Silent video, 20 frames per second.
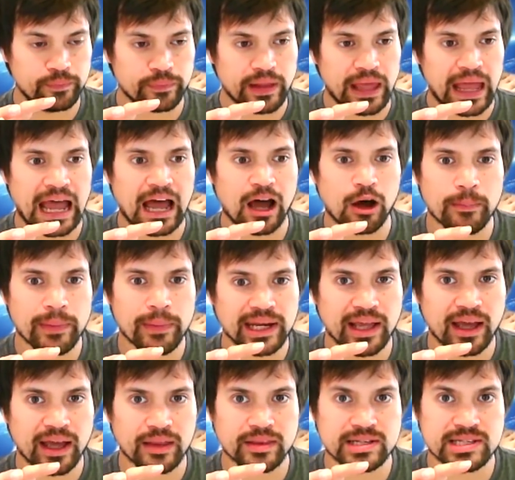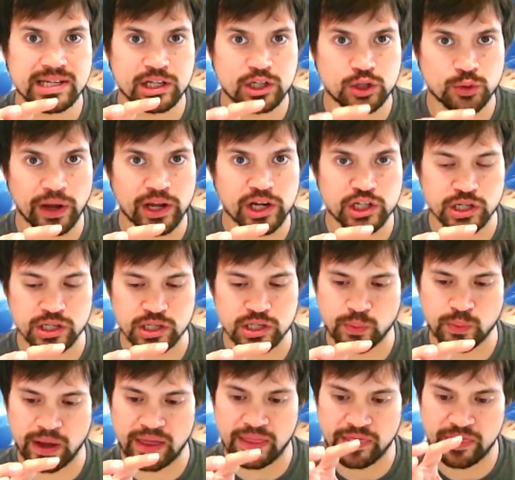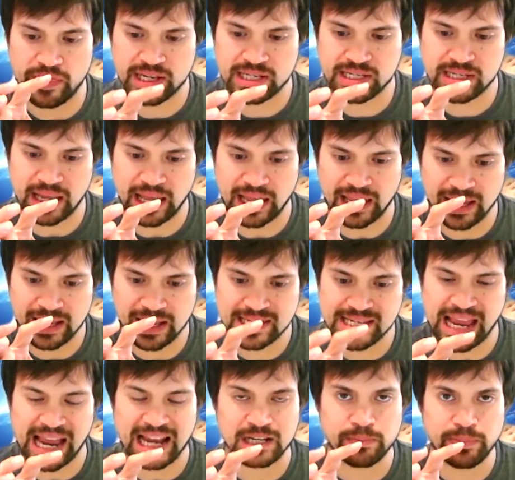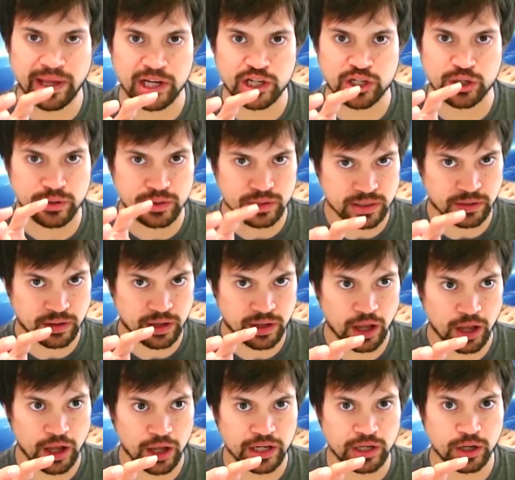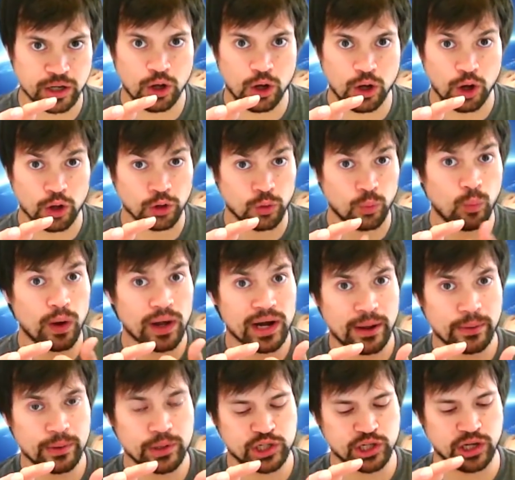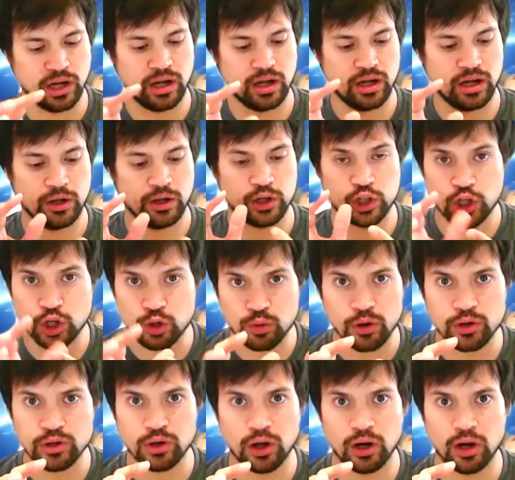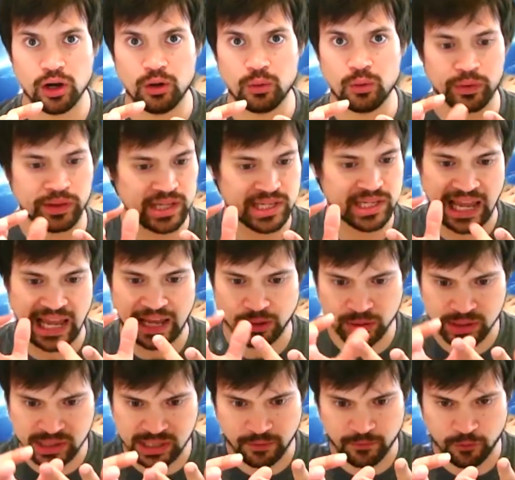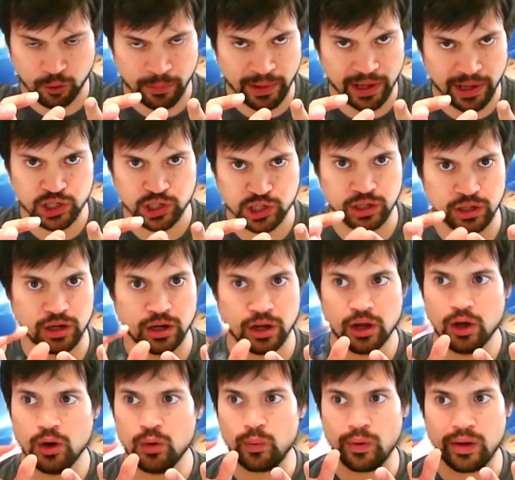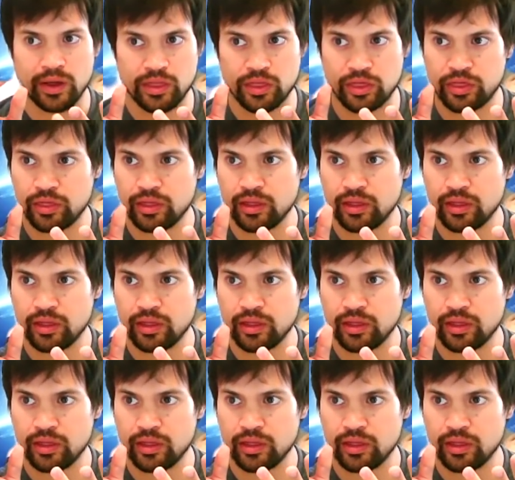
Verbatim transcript: how many other situations where this exact picture has occurred on the one hour chart in euro dollar with this candlestick formation with